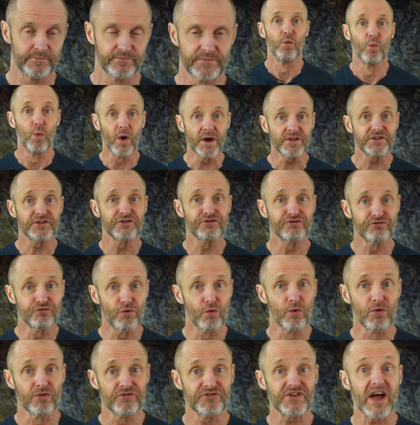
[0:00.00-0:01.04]
What
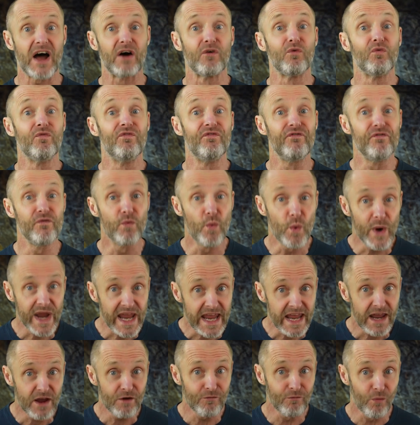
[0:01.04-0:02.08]
truths are
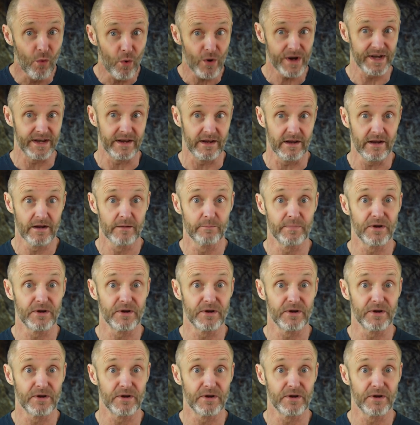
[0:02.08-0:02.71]
we avoiding